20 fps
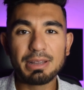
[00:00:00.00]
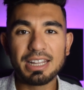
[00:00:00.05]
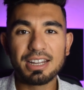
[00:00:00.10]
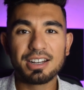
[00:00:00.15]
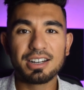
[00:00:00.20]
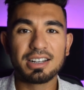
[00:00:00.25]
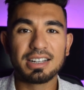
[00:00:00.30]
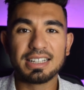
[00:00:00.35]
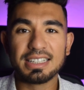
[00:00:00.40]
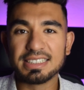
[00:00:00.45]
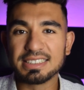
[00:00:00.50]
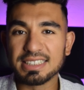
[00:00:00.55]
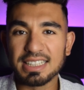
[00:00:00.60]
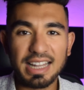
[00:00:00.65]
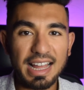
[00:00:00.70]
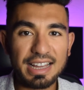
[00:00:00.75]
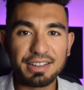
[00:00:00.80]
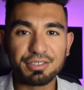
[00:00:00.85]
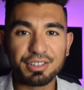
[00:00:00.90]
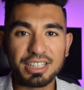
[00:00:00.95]
here is
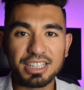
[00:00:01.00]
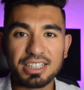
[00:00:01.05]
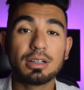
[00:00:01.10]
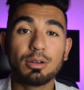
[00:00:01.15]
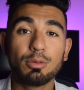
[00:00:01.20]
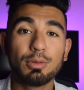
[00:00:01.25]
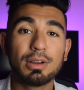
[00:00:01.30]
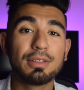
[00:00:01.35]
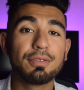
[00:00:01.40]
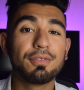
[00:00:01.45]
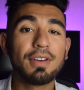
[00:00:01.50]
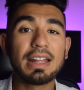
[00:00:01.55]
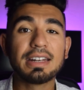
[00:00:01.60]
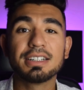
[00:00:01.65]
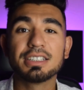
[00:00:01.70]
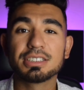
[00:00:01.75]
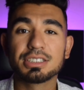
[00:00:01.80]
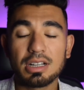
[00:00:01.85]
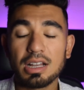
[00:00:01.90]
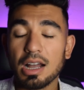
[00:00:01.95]
lively, with
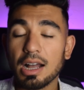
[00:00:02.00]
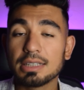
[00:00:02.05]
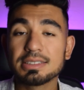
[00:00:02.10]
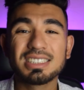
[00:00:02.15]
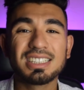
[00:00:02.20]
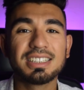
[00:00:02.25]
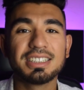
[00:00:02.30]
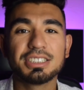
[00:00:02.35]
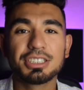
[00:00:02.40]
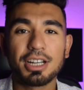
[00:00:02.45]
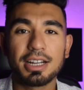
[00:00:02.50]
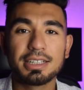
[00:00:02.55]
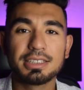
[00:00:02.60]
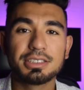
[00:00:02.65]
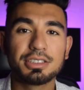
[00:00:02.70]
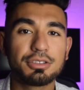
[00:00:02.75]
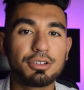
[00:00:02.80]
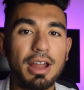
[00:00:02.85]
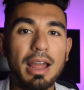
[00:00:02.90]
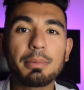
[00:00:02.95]
vendors constantly trying
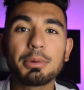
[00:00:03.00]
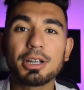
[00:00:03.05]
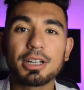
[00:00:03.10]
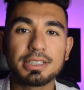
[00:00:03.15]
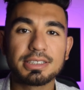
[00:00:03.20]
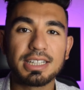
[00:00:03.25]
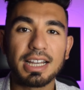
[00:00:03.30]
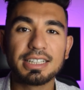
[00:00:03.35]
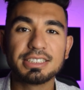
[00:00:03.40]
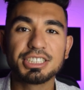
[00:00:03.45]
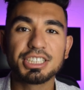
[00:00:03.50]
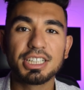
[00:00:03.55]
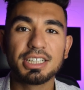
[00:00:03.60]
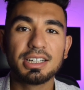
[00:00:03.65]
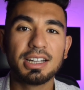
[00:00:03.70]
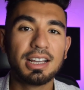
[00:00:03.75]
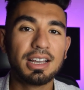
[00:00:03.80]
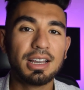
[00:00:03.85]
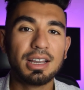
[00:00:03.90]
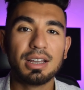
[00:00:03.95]
to grab your attention
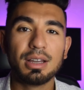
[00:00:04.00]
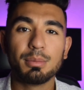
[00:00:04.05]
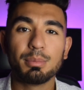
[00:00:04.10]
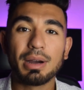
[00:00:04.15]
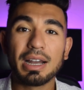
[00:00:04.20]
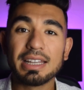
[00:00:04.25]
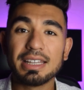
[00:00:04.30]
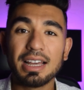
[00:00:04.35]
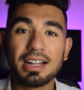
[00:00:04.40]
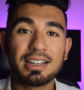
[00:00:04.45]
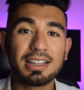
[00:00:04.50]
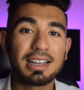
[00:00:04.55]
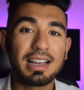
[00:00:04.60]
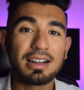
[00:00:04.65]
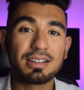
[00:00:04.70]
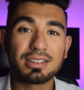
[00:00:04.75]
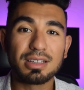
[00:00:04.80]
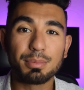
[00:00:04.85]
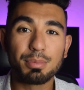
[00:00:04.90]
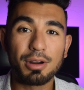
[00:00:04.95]
by yelling
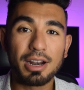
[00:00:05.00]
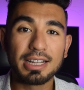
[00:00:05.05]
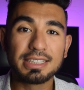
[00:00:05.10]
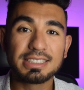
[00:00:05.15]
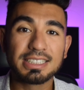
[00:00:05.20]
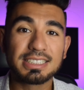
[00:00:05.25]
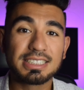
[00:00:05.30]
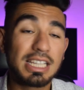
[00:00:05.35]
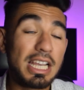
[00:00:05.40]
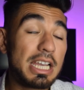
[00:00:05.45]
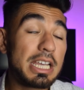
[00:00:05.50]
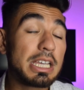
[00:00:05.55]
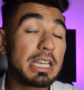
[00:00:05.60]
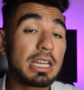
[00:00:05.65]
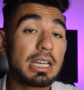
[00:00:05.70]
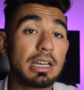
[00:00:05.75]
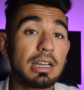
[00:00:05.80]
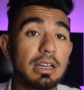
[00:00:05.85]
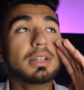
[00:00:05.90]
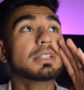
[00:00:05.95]
out the prices like,
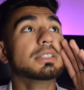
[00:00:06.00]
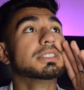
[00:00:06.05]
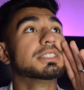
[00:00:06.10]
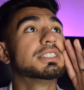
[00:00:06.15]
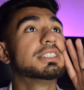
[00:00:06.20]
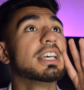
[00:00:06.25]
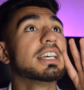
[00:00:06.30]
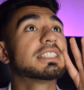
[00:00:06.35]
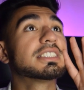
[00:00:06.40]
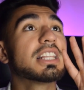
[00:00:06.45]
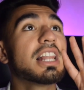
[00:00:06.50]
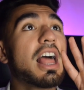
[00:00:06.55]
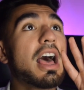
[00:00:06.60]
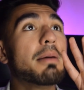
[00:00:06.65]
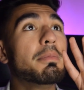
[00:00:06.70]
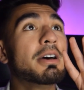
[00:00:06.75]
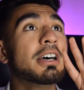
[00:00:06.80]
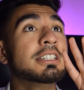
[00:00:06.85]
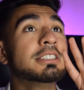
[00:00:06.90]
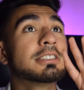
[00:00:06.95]
six
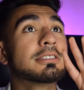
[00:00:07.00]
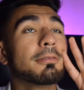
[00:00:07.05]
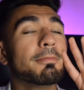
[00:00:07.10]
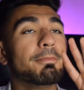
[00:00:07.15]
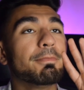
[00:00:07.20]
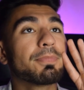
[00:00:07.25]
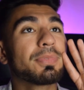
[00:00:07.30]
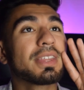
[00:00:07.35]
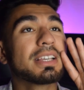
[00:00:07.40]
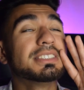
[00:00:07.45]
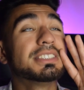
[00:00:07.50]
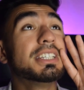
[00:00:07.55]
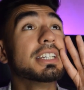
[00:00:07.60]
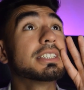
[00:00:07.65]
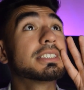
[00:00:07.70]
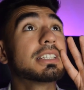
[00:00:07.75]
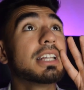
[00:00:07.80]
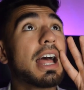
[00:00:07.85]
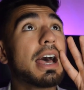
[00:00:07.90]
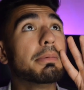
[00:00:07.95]
lemons,
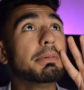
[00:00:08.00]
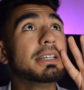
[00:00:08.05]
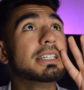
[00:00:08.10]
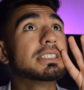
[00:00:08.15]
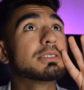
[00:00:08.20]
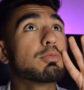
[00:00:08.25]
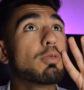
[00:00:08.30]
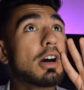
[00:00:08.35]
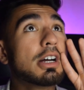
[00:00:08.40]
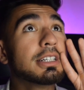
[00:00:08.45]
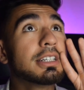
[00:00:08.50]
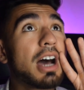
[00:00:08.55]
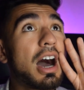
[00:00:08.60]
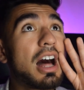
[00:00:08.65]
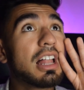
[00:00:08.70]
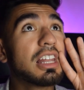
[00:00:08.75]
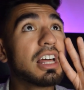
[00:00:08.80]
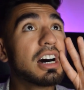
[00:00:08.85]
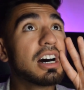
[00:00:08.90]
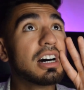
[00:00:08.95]
six lemons, one
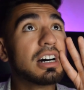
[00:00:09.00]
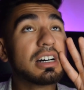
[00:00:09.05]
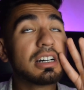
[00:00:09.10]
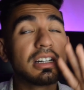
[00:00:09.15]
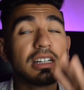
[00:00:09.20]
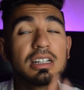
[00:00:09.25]
dollar.